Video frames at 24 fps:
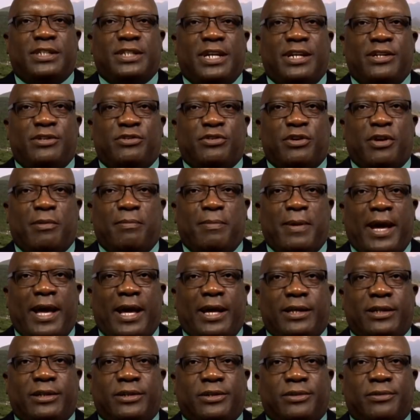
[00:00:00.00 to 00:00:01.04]
Central
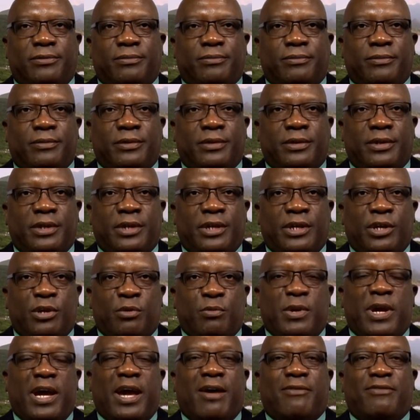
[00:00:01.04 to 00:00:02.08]
Bank.
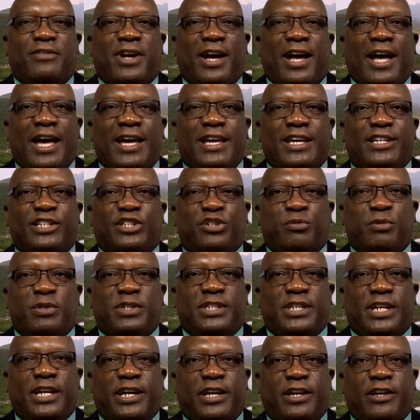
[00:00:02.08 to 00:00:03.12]
We have the highest
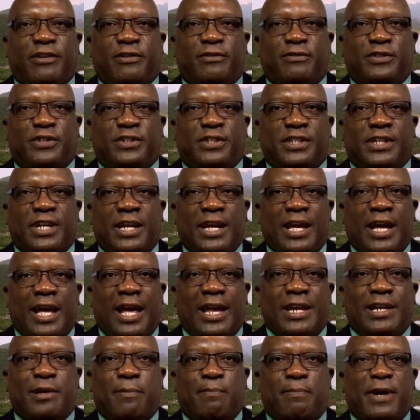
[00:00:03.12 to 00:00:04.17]
reserves
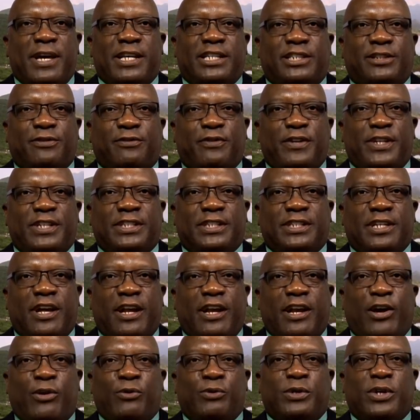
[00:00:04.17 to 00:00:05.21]
and the best
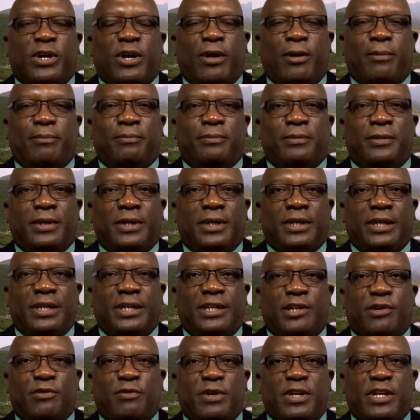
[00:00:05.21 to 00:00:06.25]
fiscal outcome
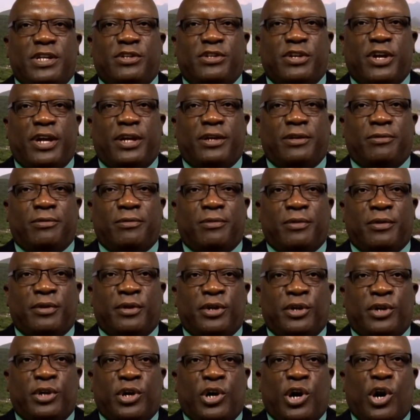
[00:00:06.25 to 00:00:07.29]
in the region.
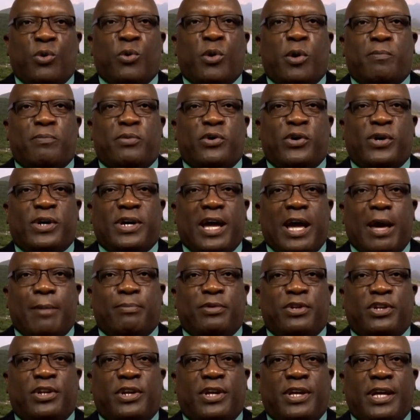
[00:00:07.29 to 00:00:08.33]
Our per
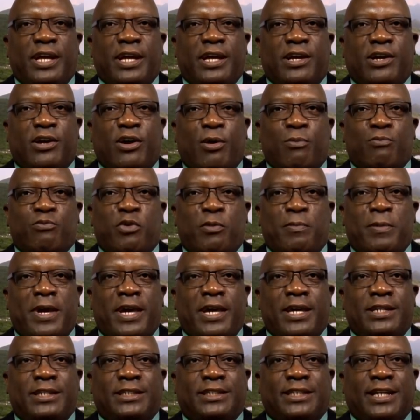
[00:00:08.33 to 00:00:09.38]
capita income
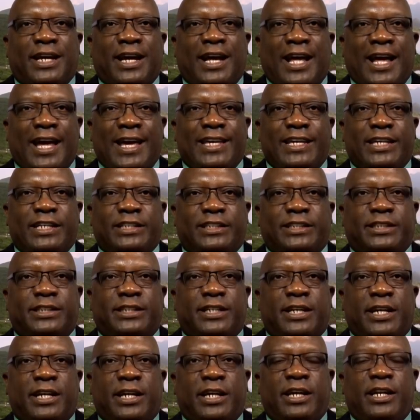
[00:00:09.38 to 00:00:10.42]
remains the
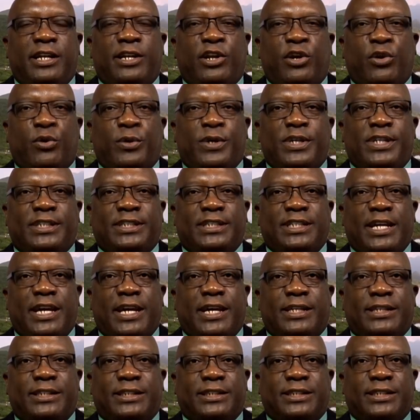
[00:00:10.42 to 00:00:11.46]
highest in the
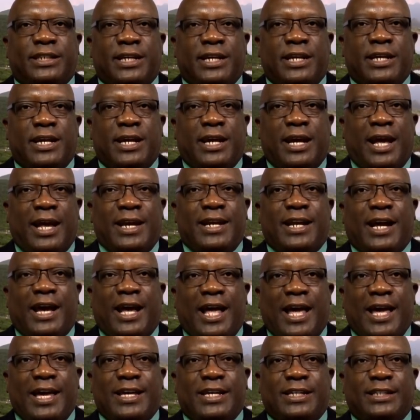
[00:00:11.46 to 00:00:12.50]
OECS and the
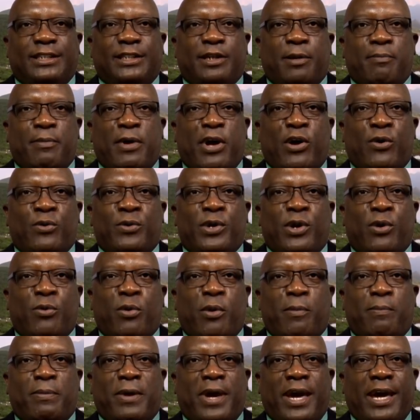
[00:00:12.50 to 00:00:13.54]
highest among
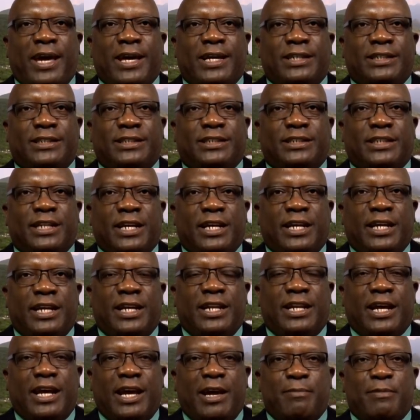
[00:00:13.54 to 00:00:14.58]
our peers
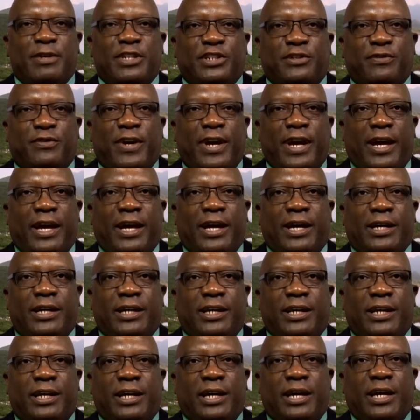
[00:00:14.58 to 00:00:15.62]
in the hemisphere,
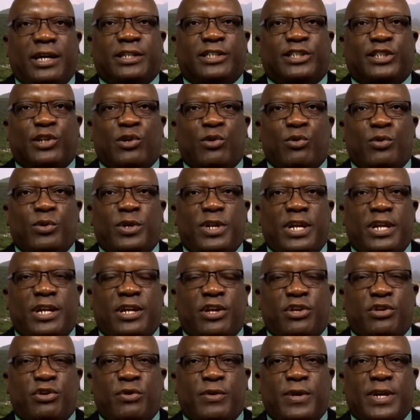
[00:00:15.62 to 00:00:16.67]
excluding
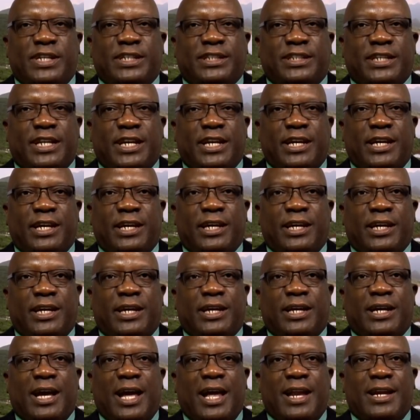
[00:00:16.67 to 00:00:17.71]
the USA,
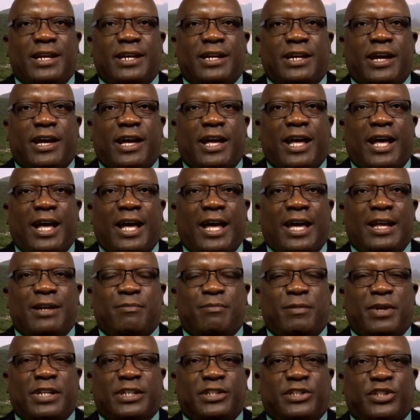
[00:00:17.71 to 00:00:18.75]
Canada, and
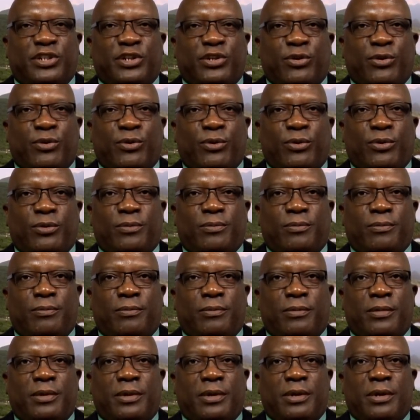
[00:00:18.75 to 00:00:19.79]
Mexico.
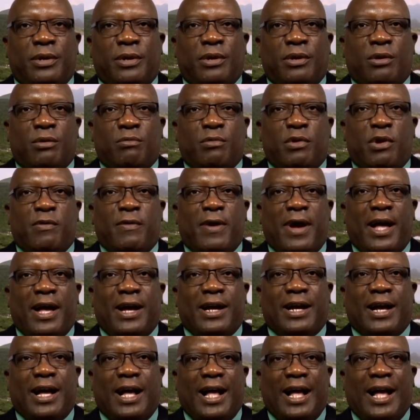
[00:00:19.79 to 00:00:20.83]
We
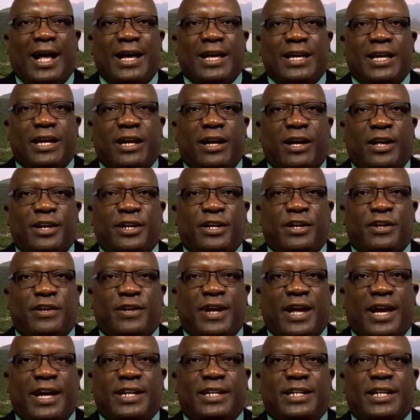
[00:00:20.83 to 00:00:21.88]
rank high on the
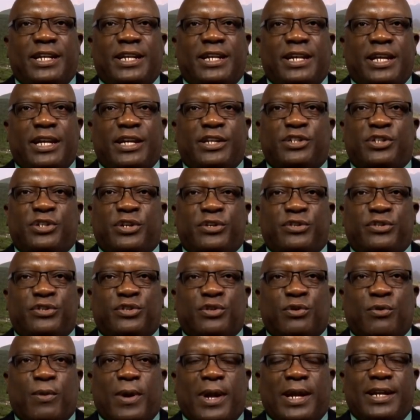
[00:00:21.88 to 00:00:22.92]
United
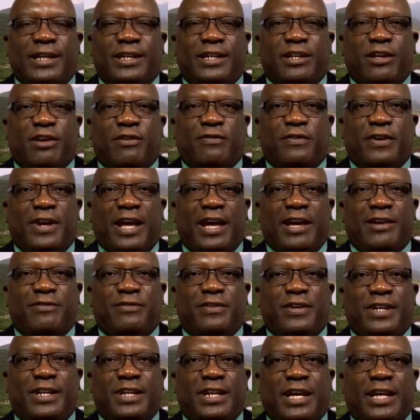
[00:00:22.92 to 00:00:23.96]
Nations Quality of
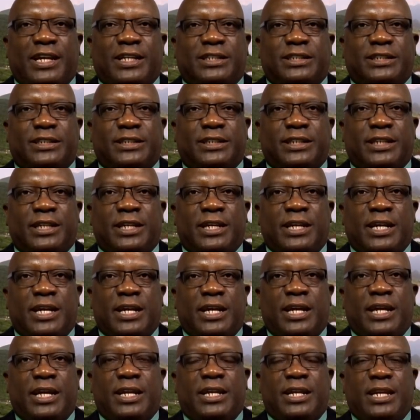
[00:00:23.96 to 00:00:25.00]
Life Index.
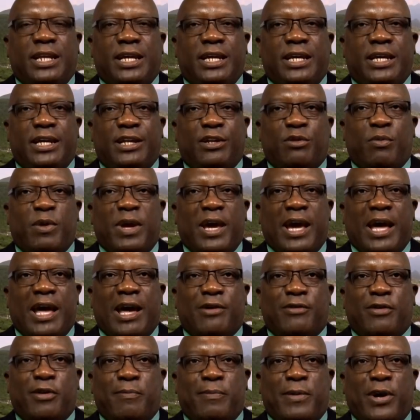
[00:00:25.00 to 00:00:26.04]
Indeed, we
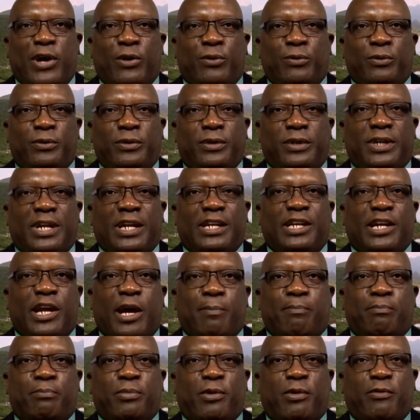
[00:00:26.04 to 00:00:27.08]
are among the
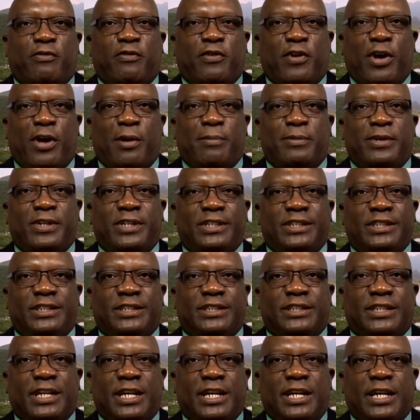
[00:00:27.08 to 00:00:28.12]
top
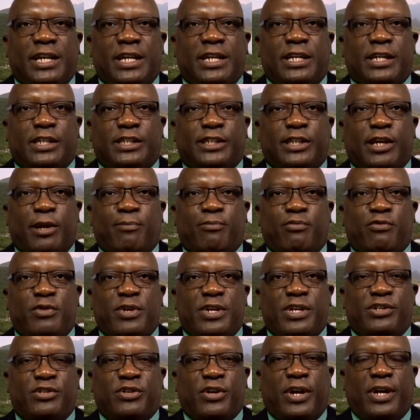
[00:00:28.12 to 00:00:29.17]
performers in the
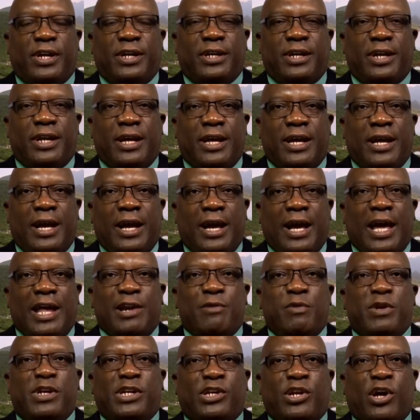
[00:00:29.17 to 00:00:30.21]
sub-region,
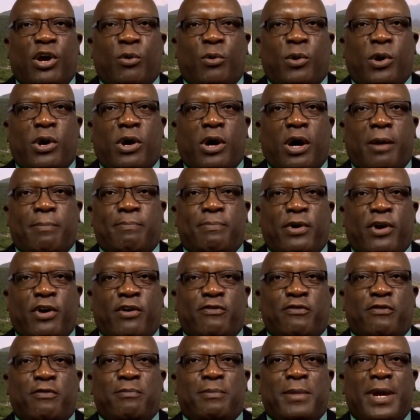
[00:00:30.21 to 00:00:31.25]
and we tower
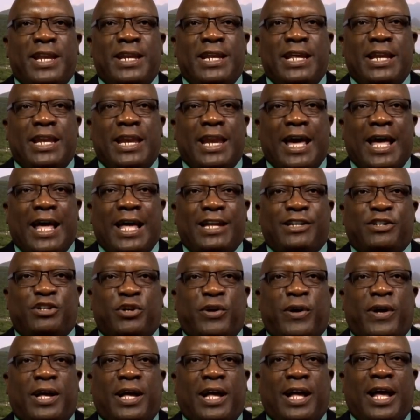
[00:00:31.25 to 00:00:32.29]
above many
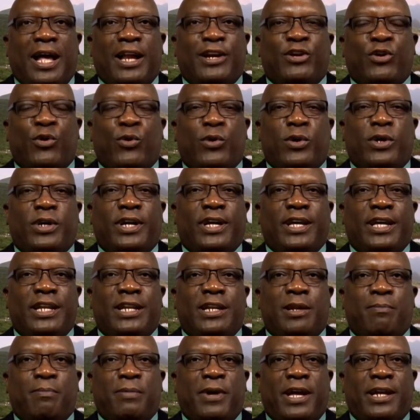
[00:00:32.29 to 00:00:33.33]
larger and older
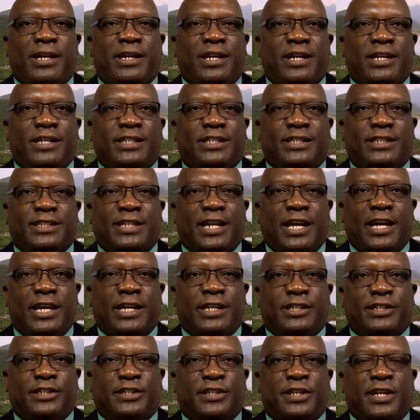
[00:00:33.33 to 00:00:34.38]
independent
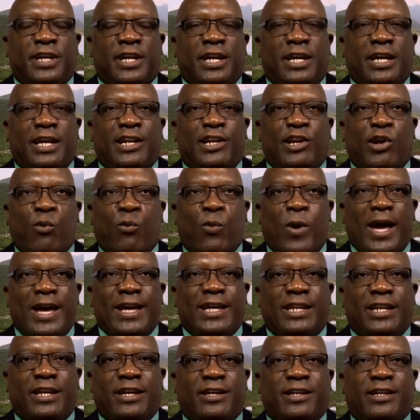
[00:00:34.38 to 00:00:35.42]
states in the
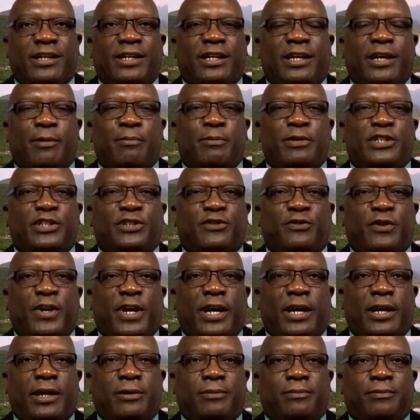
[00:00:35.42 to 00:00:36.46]
wider
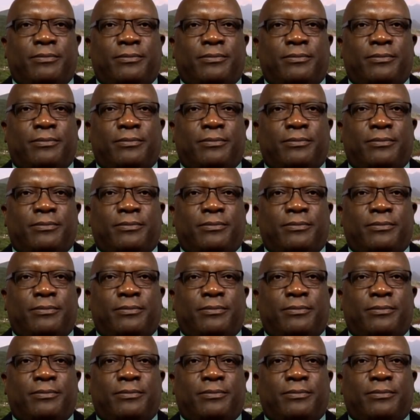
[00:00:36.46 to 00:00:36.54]
hemisphere.